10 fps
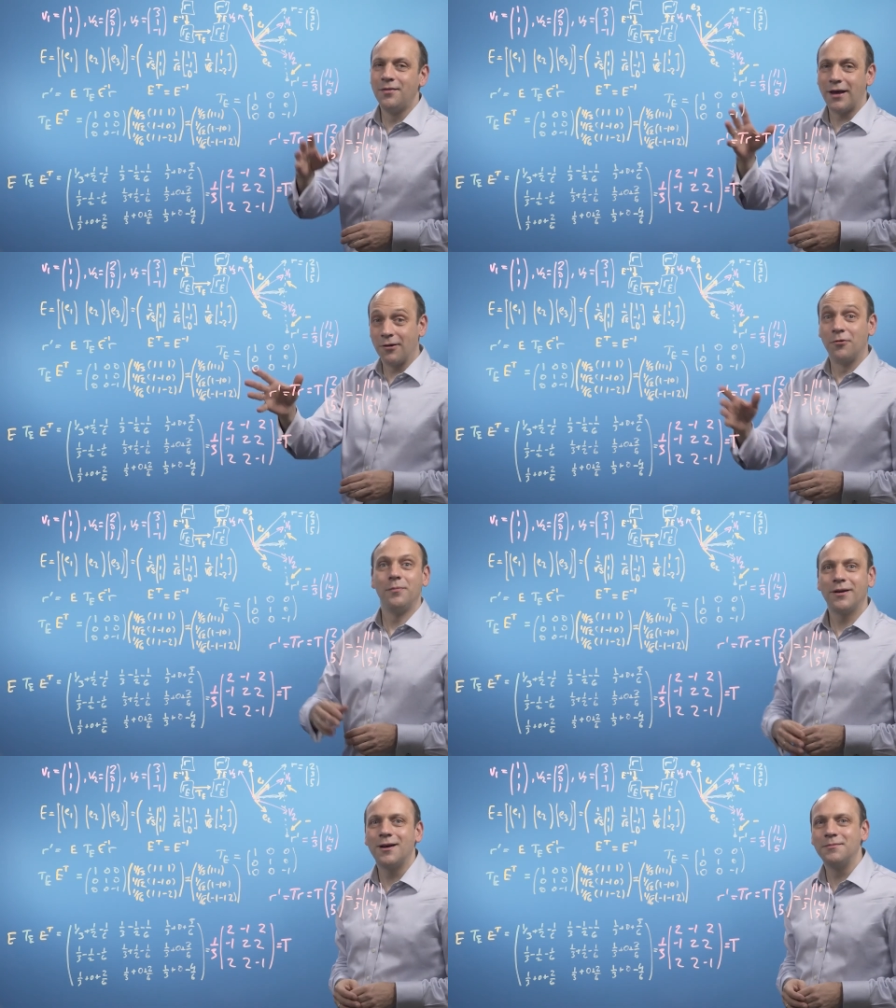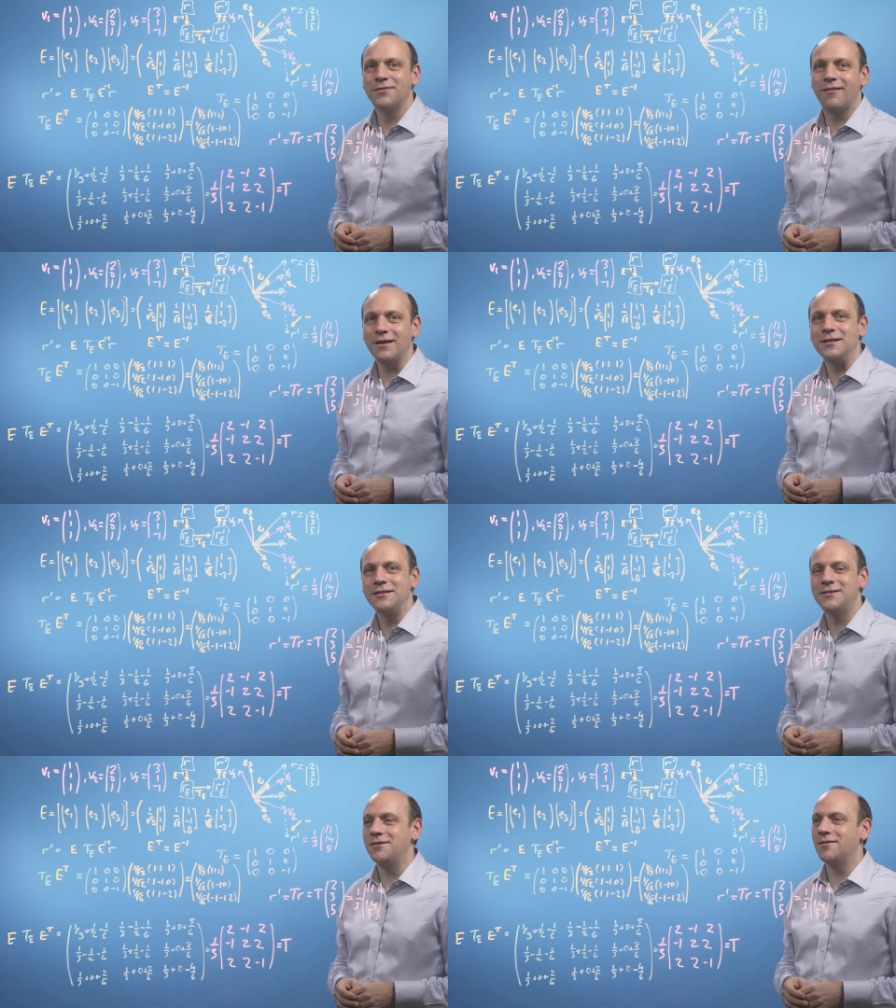then it all becomes very
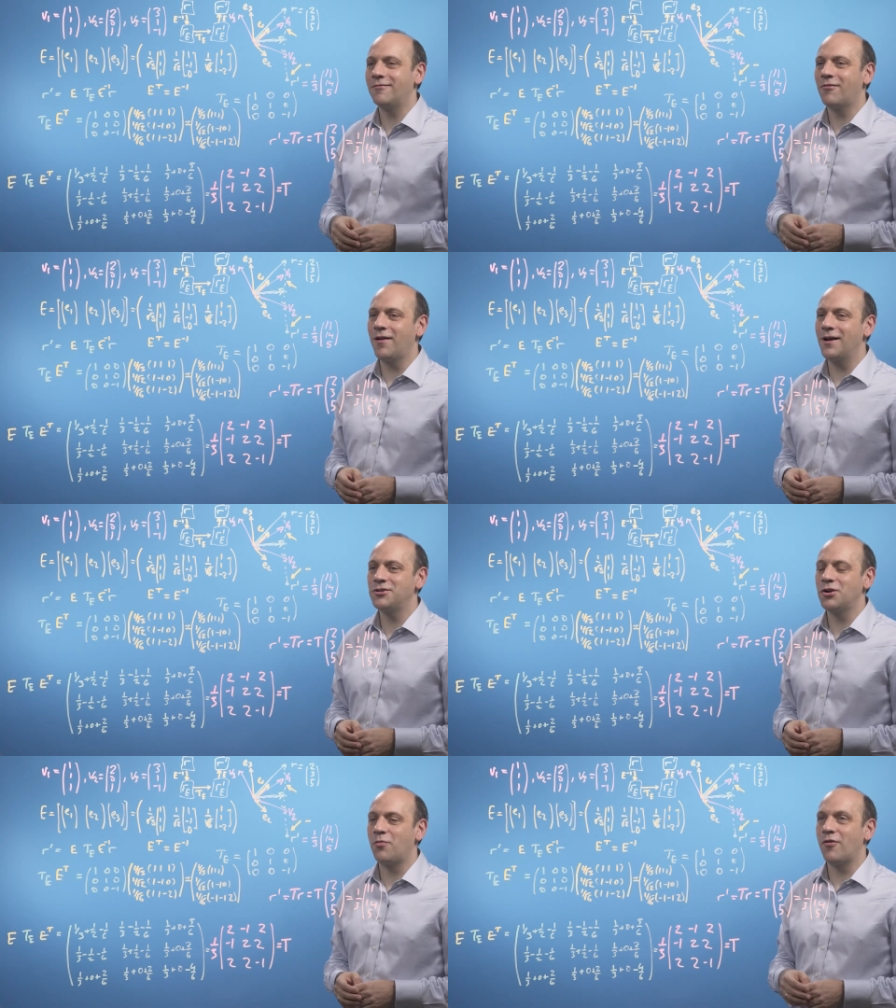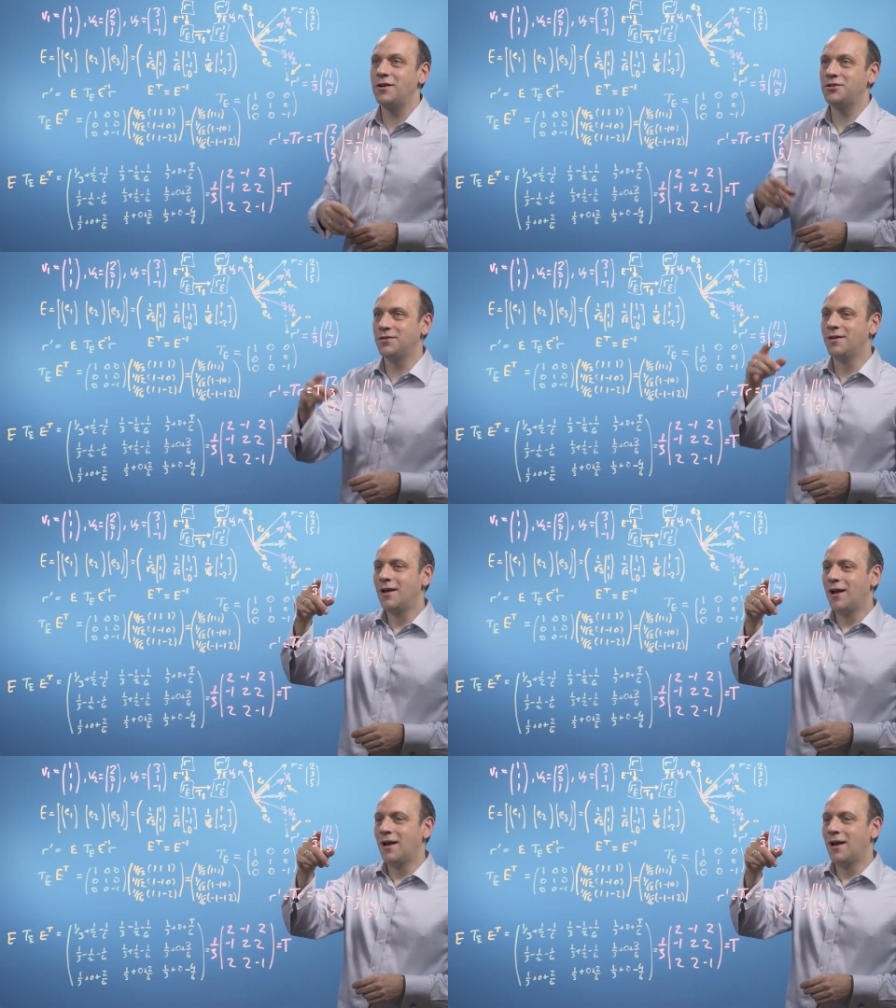easy to do that reflection operation.